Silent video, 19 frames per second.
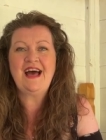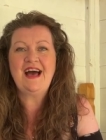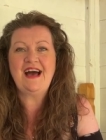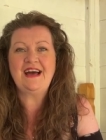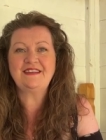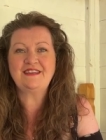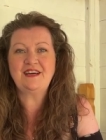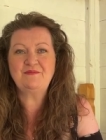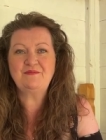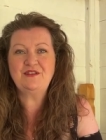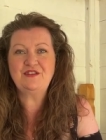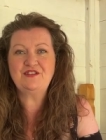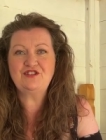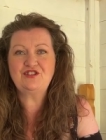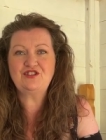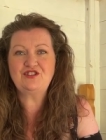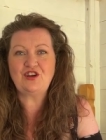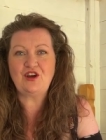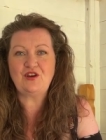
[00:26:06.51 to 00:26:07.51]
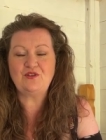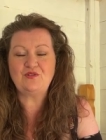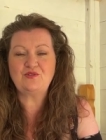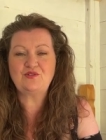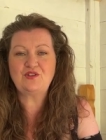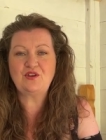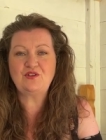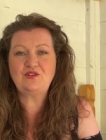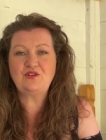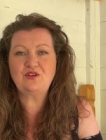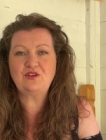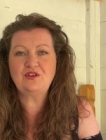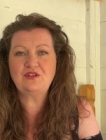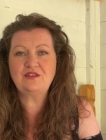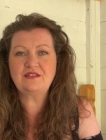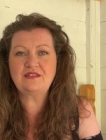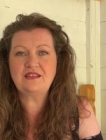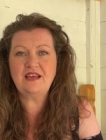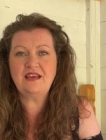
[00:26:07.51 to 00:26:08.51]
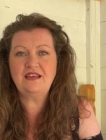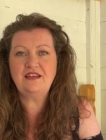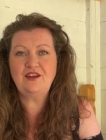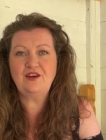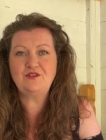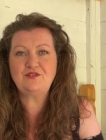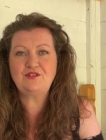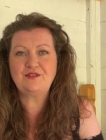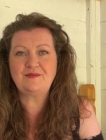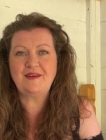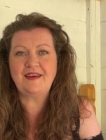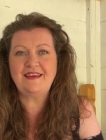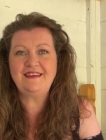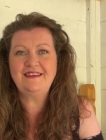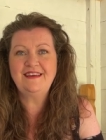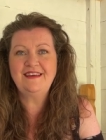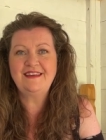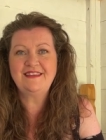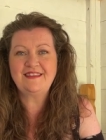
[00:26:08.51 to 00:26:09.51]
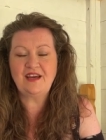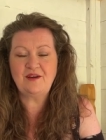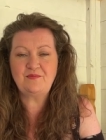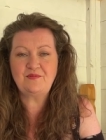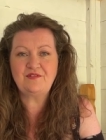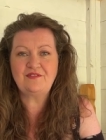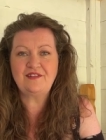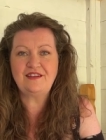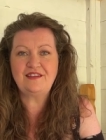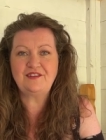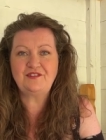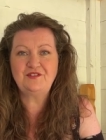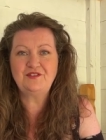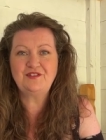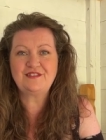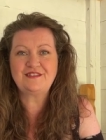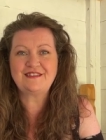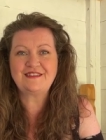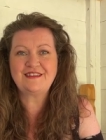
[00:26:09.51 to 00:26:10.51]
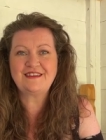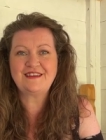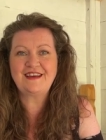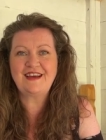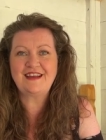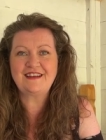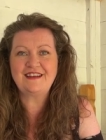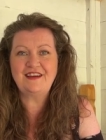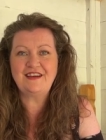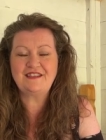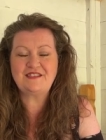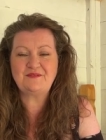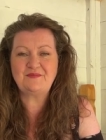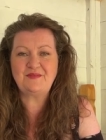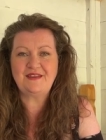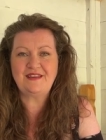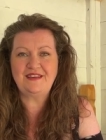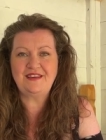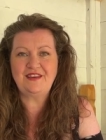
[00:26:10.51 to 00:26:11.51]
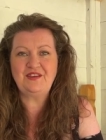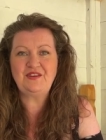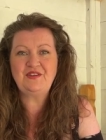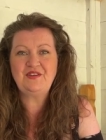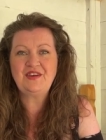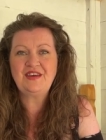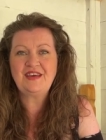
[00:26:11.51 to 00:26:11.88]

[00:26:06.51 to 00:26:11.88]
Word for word: and I'll be at the show so you can say hello to me that'd be really good I'd like to meet you